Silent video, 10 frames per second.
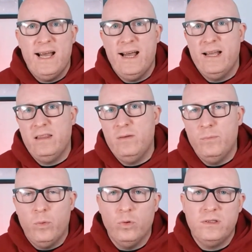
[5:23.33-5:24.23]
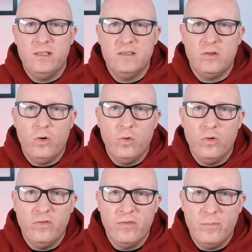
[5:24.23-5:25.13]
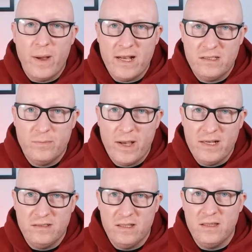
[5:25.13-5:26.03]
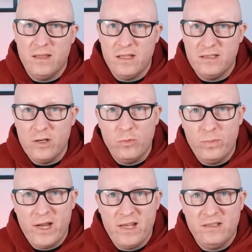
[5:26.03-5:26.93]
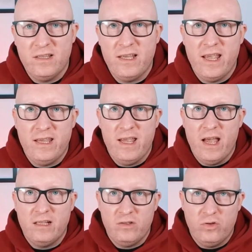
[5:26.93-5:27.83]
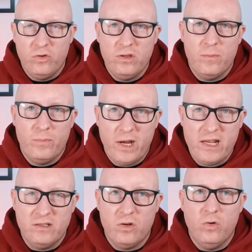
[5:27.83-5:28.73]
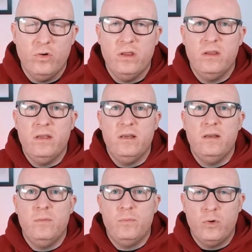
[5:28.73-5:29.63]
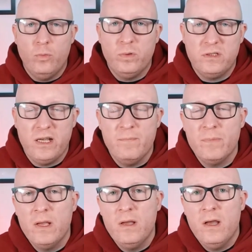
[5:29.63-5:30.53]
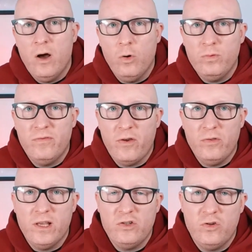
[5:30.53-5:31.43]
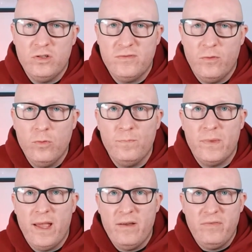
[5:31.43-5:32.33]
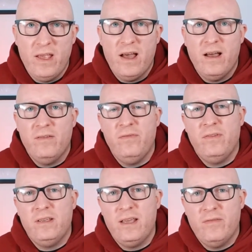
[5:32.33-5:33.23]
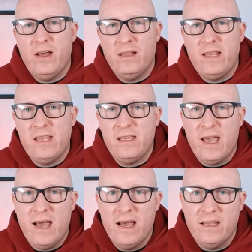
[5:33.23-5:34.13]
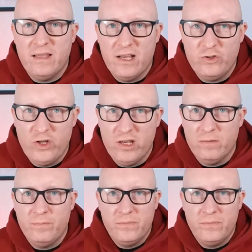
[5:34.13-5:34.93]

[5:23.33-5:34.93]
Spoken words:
and the importance of maximising the sale price to get you a good price on the property. I hope you found this useful. If you have, give it a like and a share.